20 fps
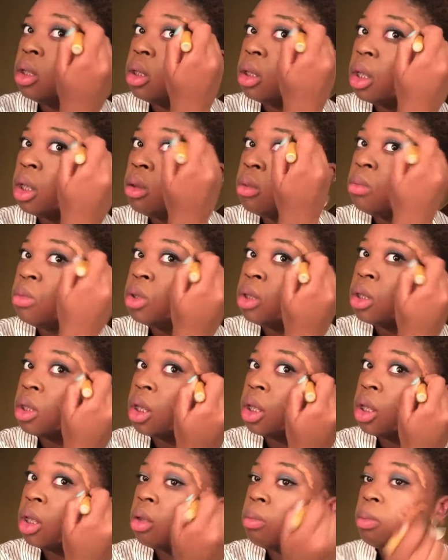So I'm just
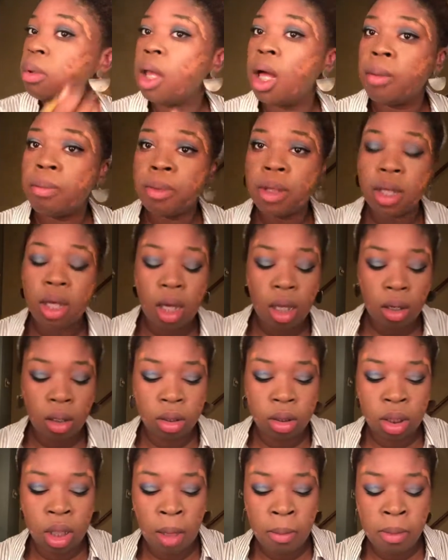gonna plop that
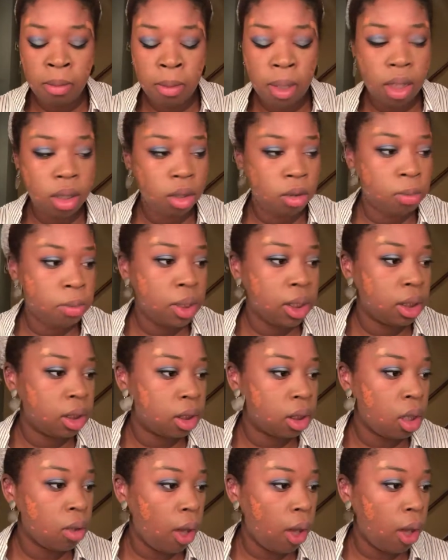on top of my lupus.